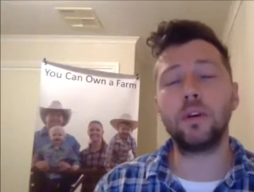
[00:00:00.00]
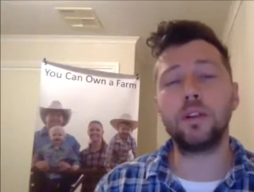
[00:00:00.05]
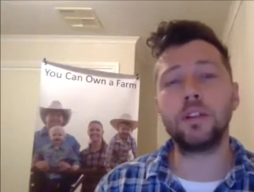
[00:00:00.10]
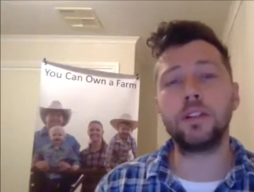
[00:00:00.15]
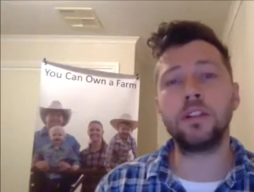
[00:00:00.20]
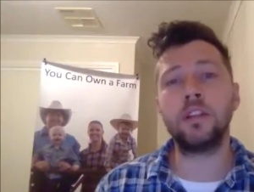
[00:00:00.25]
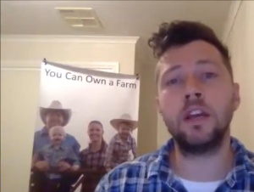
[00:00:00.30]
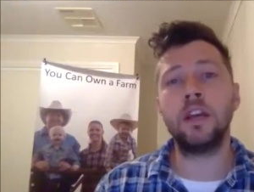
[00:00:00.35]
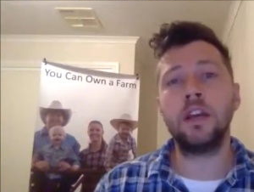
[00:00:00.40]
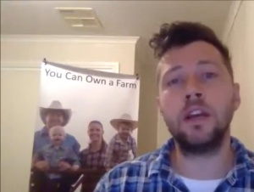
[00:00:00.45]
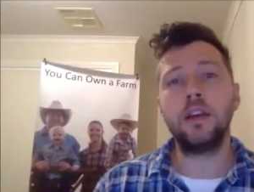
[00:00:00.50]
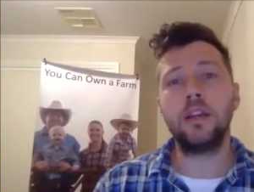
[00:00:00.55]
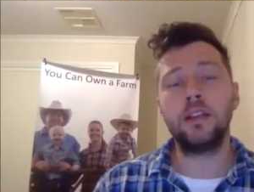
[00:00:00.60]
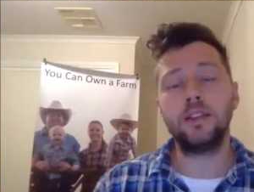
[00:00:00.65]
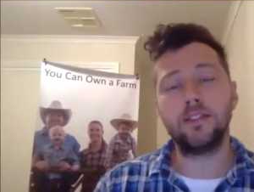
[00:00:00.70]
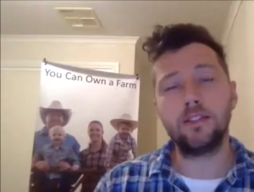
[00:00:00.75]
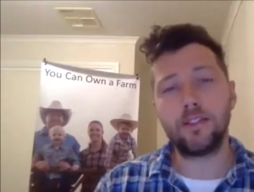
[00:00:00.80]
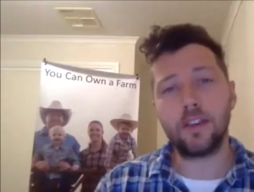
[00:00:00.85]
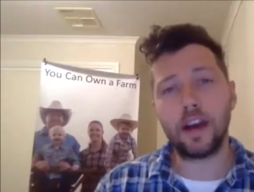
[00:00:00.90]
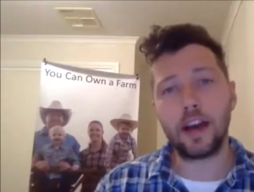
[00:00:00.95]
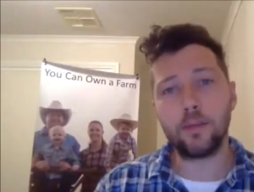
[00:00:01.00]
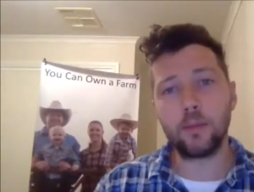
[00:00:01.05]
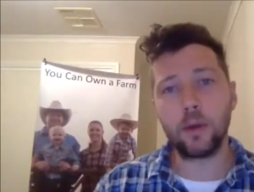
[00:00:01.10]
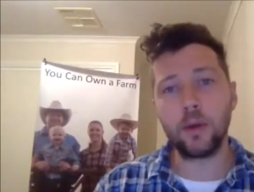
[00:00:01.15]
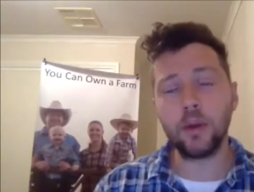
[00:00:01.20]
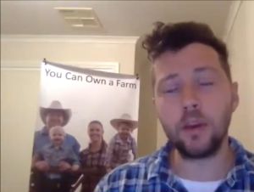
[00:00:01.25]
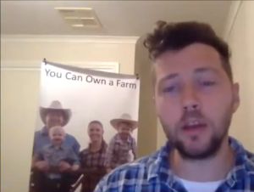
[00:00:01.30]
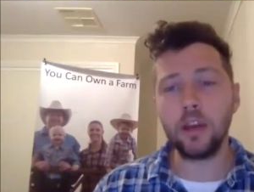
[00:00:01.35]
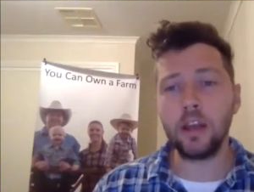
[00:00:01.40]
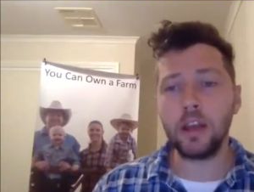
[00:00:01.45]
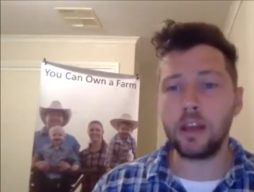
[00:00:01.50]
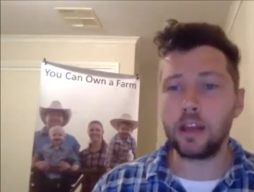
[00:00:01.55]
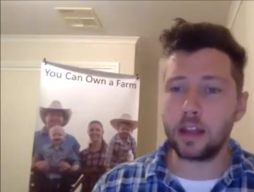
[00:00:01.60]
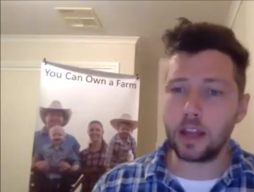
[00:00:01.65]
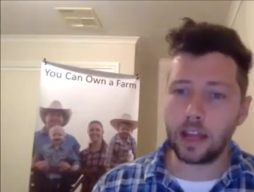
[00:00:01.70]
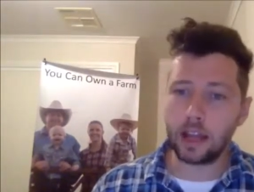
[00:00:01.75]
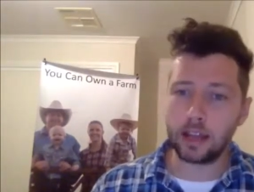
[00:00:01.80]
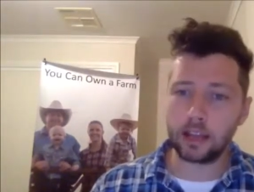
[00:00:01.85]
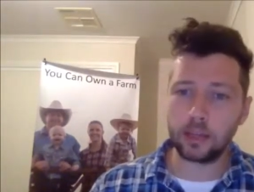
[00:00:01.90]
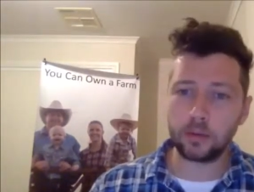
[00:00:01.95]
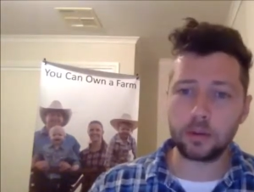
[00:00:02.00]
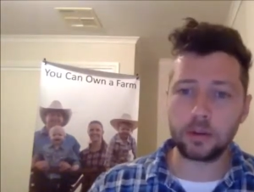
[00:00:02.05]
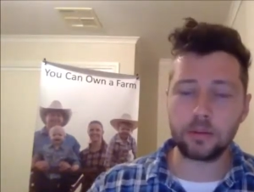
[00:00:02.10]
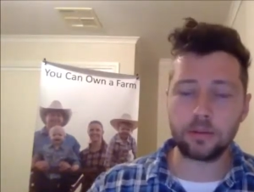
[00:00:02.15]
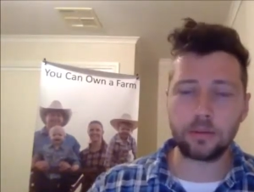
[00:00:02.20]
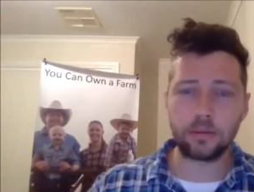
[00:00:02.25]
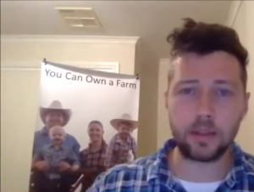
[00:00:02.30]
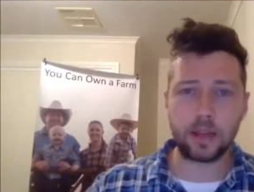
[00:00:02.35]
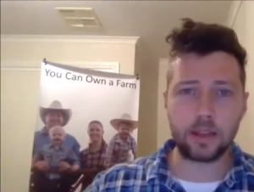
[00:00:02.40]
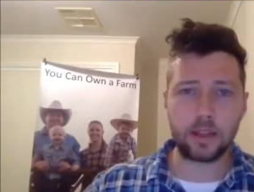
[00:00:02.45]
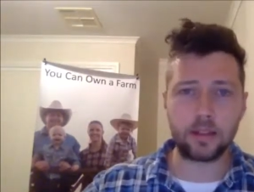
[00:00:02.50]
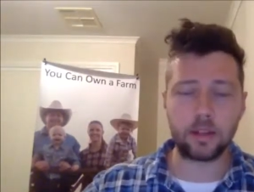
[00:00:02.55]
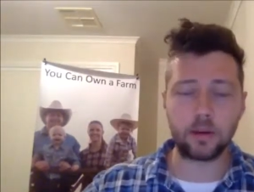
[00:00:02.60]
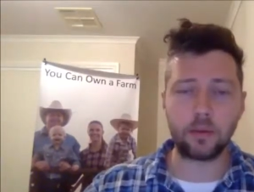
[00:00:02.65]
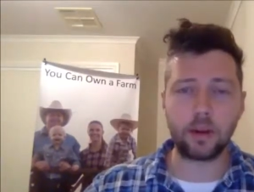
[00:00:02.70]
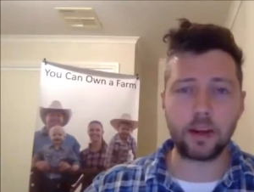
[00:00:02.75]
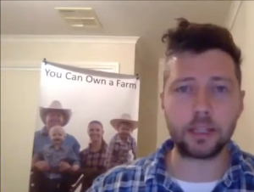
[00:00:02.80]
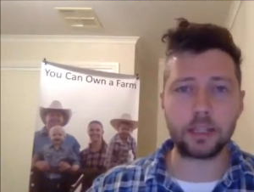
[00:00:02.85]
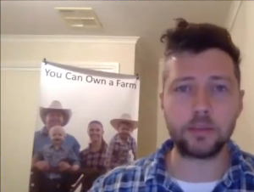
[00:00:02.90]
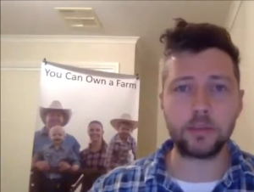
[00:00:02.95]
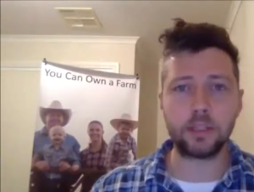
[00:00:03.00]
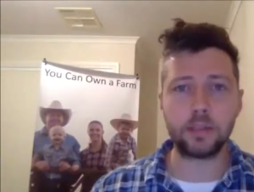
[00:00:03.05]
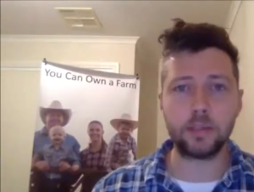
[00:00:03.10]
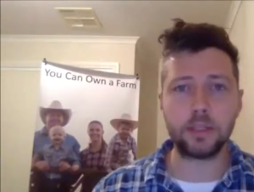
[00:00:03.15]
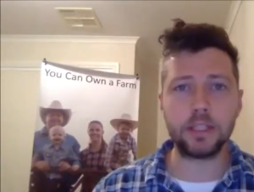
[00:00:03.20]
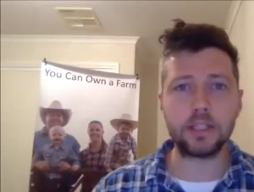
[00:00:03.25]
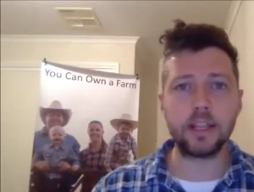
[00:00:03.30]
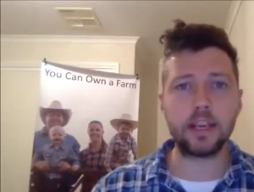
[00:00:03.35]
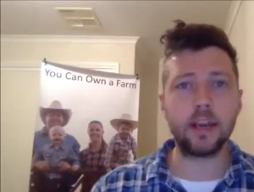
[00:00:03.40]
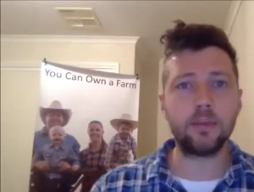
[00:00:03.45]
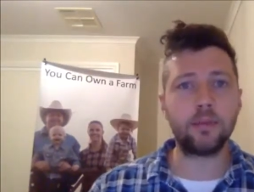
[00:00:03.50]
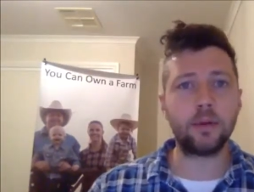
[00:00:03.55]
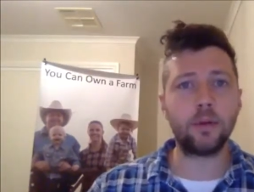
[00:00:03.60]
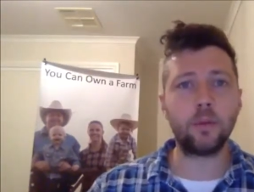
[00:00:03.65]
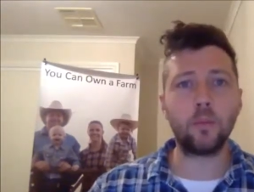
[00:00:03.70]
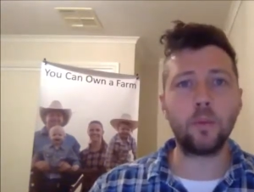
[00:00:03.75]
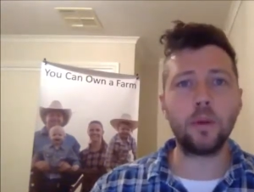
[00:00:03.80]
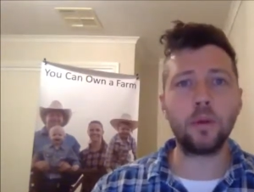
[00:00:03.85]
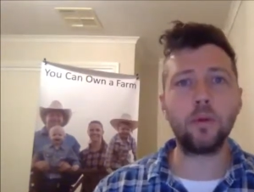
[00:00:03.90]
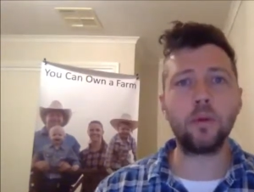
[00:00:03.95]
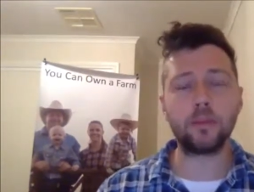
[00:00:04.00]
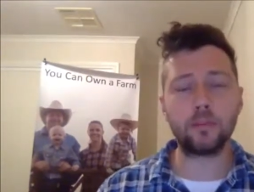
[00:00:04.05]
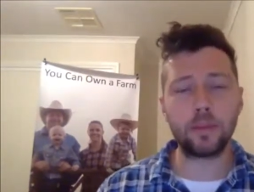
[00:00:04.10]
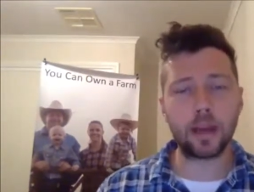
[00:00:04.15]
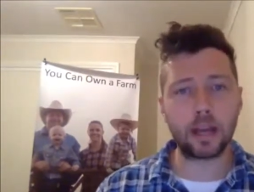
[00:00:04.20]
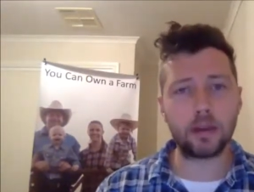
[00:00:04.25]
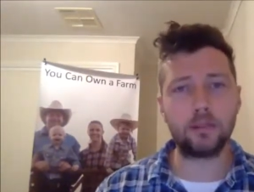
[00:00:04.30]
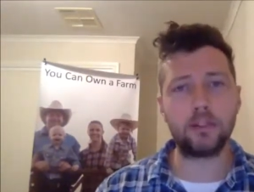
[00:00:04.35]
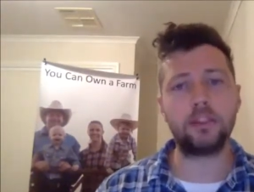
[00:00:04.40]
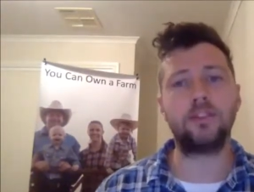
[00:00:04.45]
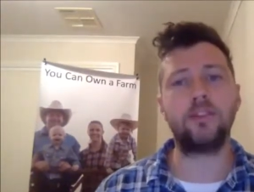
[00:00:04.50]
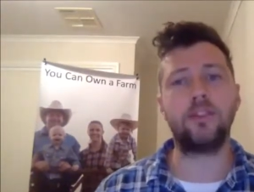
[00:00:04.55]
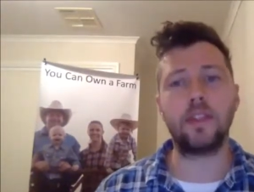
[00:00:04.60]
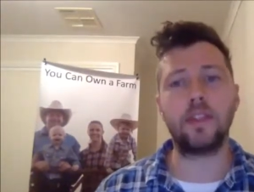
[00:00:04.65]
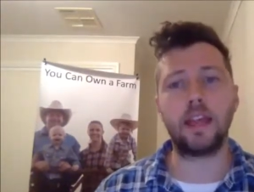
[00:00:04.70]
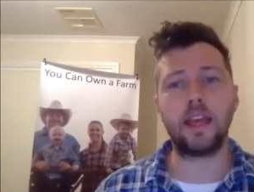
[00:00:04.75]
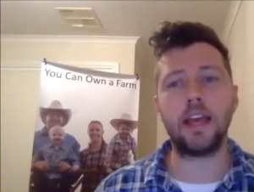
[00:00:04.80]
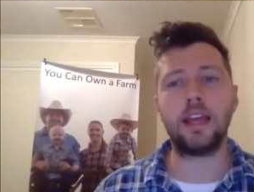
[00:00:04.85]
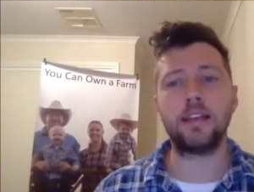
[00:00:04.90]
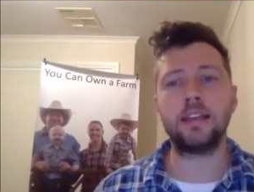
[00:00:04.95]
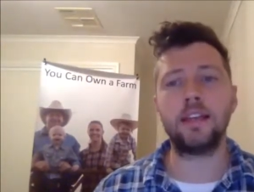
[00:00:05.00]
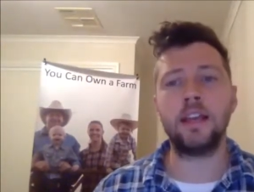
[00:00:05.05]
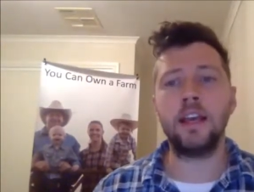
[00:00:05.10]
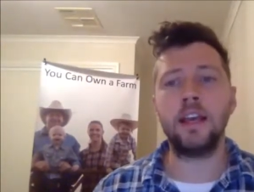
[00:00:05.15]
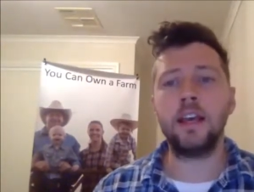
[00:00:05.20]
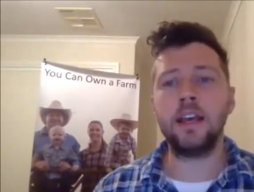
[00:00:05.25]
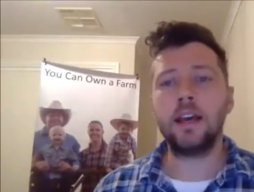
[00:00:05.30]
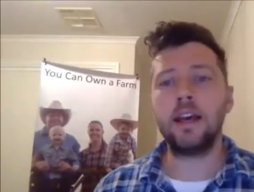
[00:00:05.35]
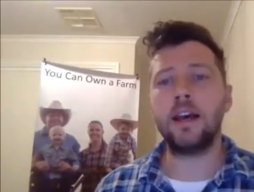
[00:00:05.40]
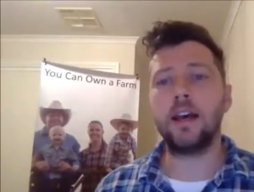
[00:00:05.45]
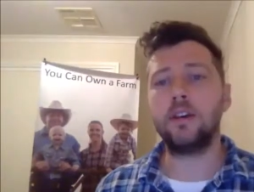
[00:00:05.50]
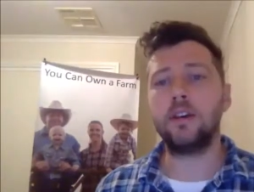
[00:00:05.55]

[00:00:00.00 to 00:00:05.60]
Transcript: want in the farmer and how you want uh, the arrangement to be set up, and we work backwards from that.